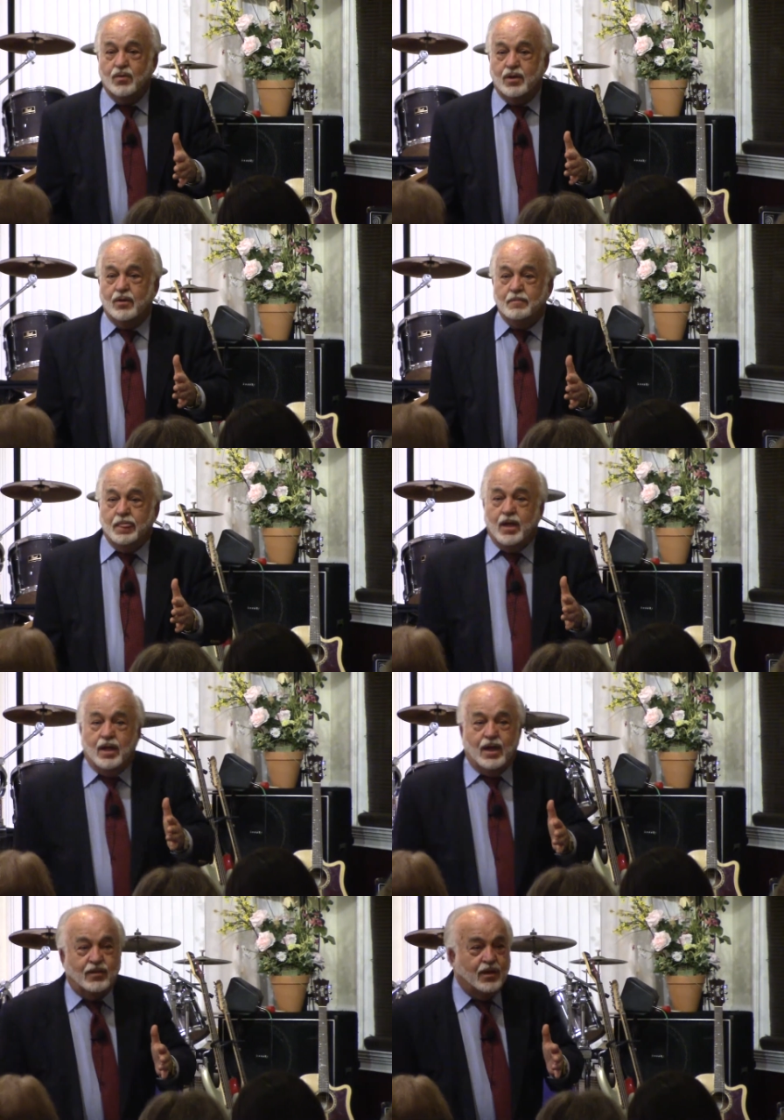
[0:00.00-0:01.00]
you know,
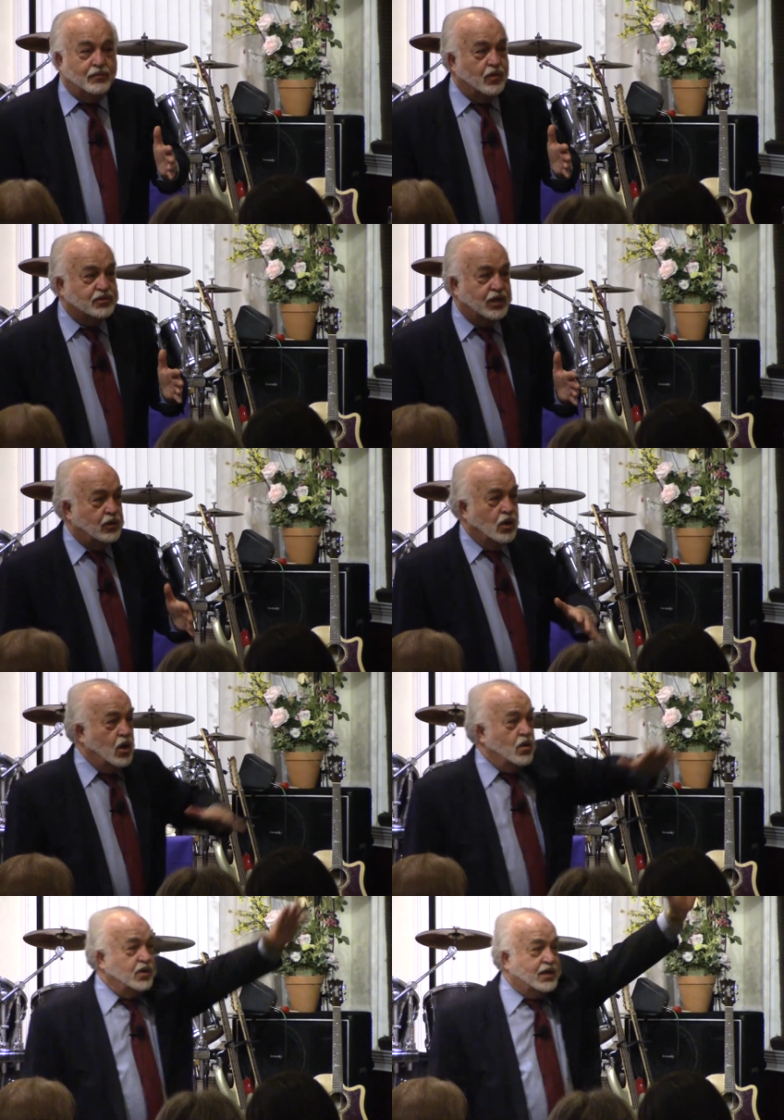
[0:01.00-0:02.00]
and they both said,
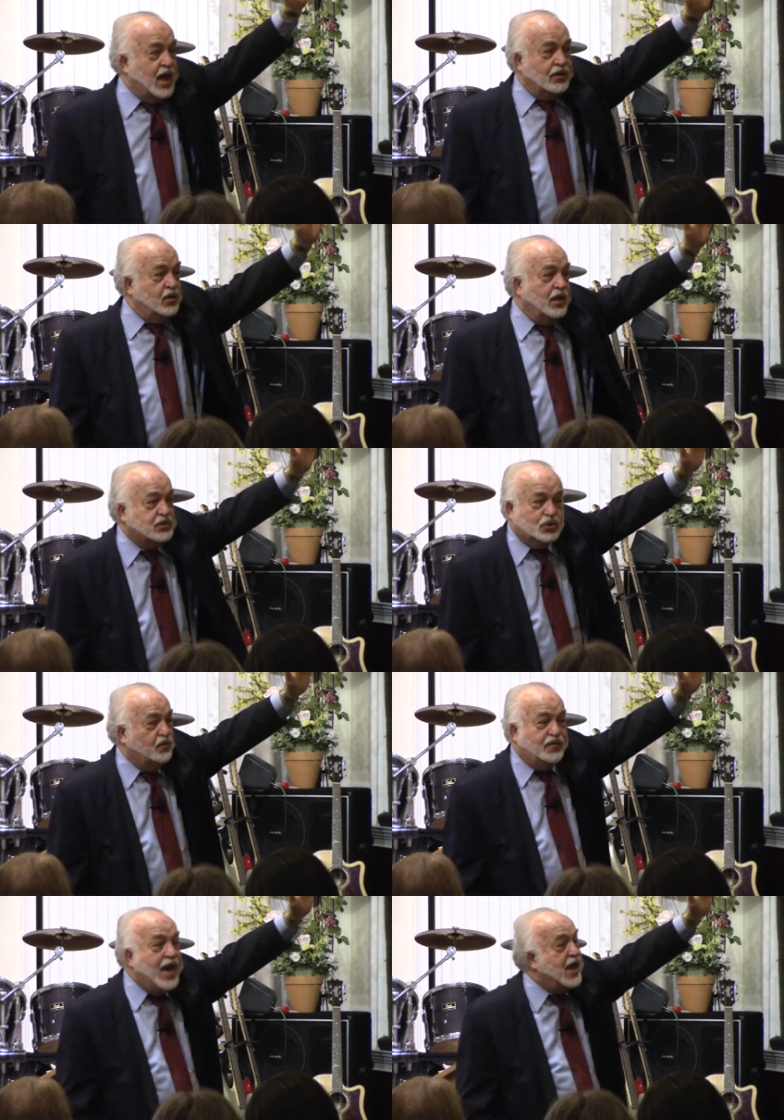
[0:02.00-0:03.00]
oh, you can't do this
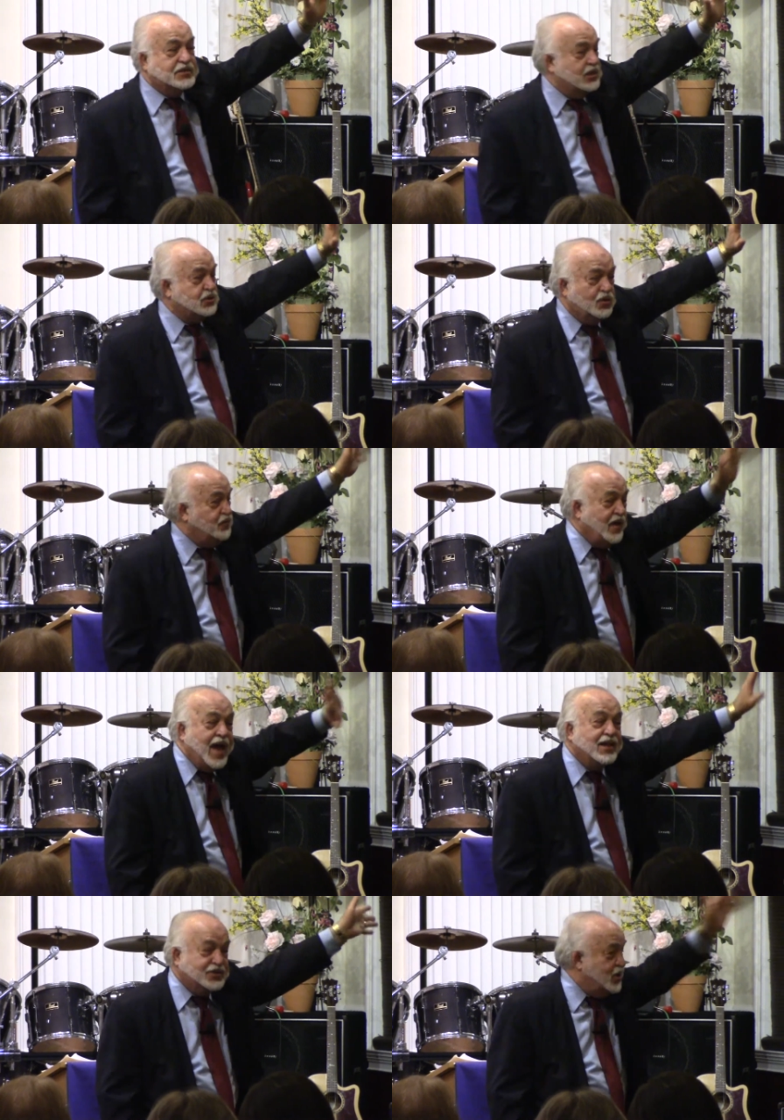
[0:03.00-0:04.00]
too fast, it's too
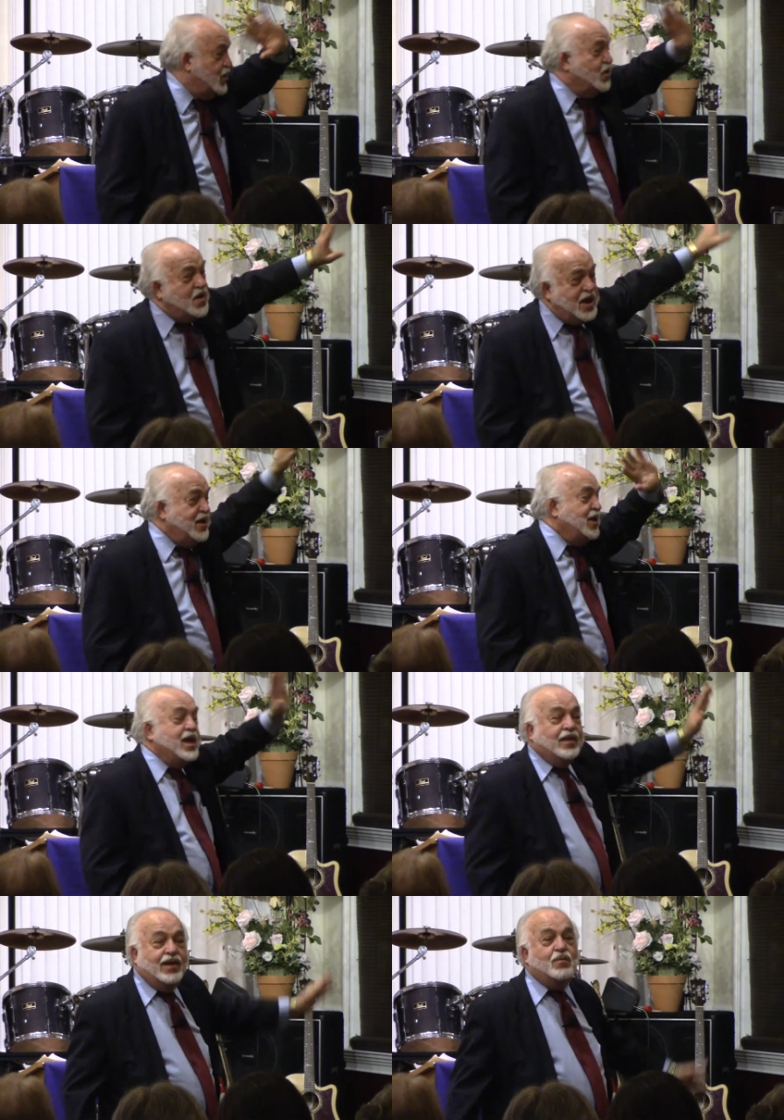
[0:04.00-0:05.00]
fast, no more
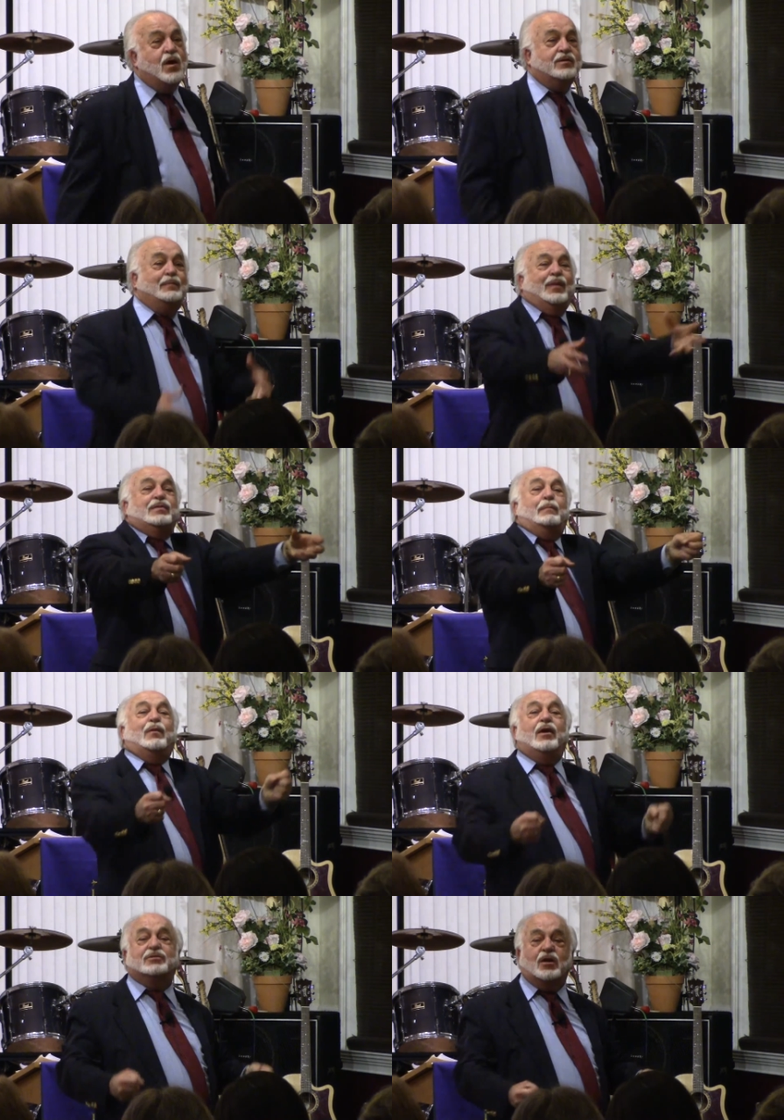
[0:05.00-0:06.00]
there. They wanted to put the
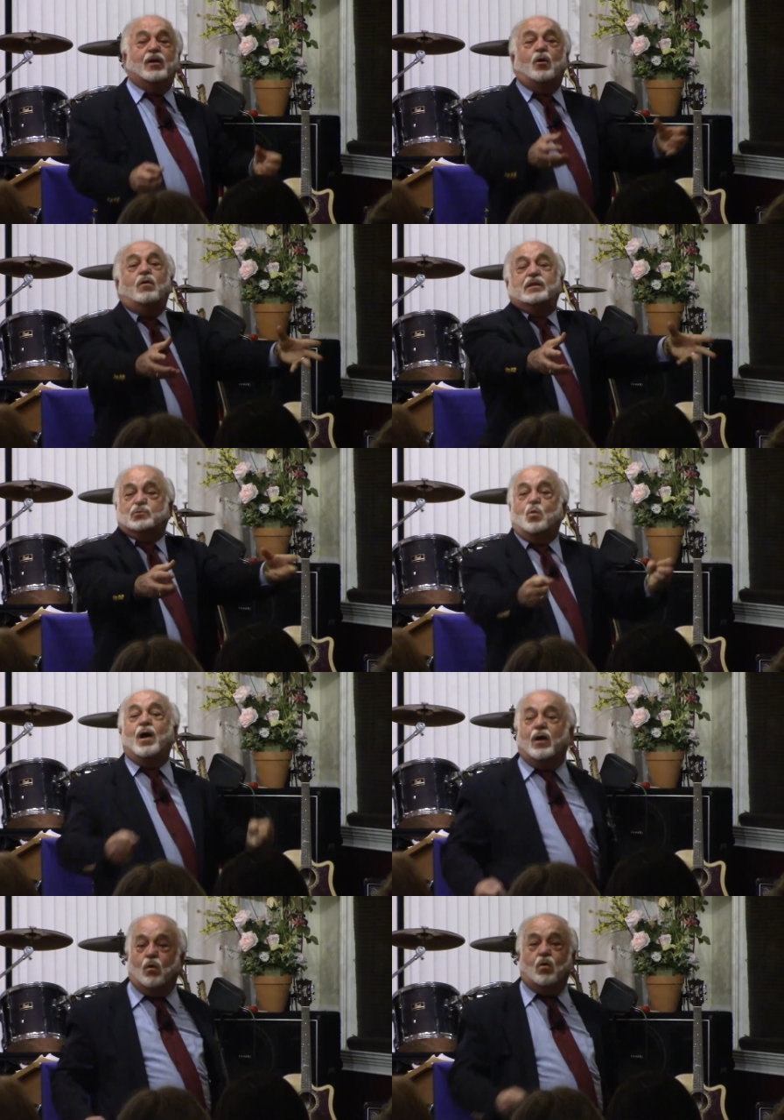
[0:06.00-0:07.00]
brakes on, hold this
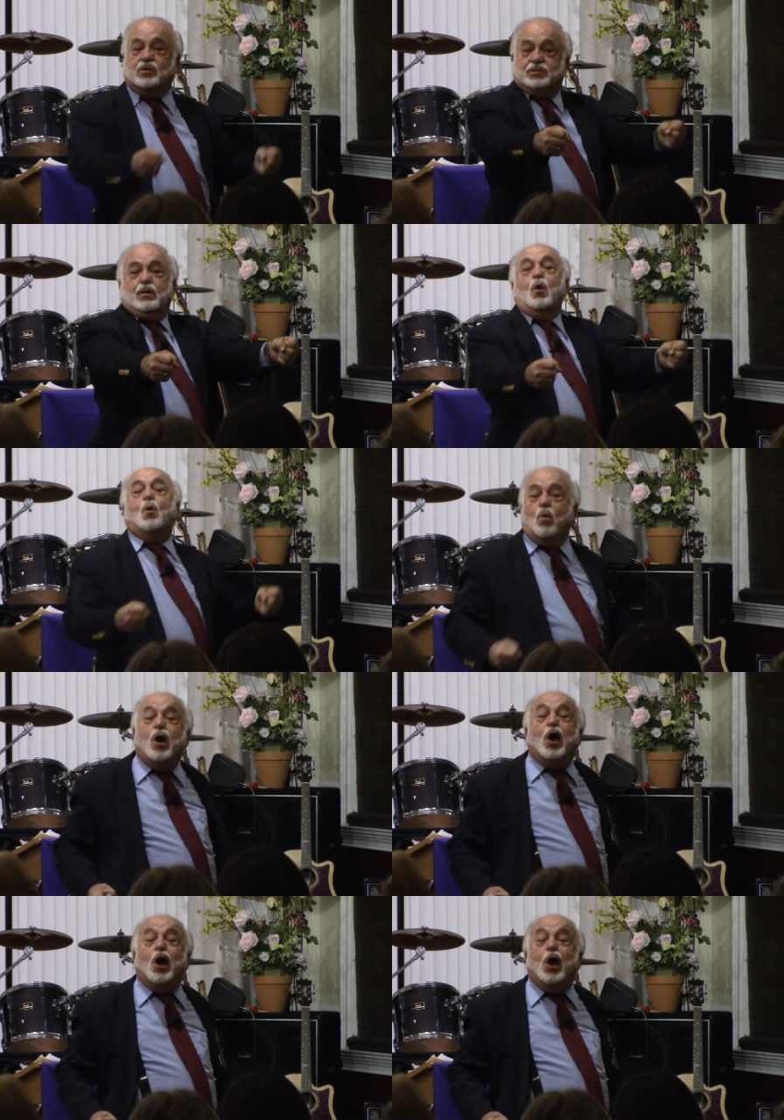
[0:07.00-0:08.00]
wild horse, you know,
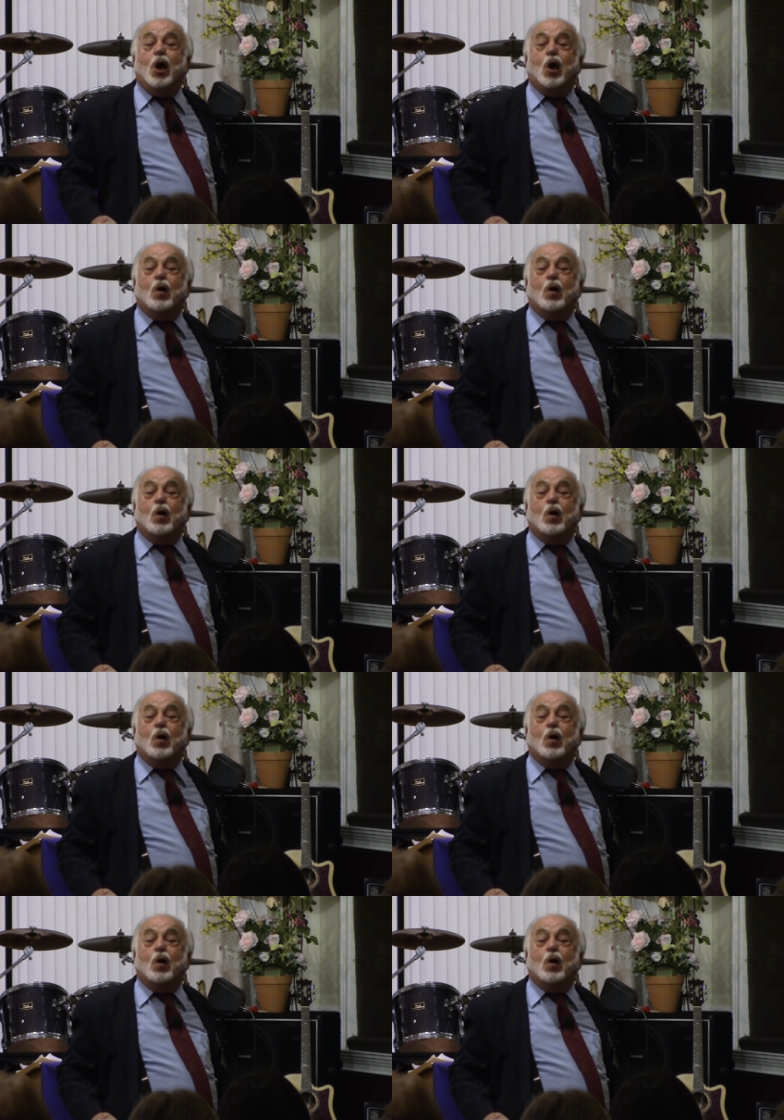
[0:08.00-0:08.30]
Whoa!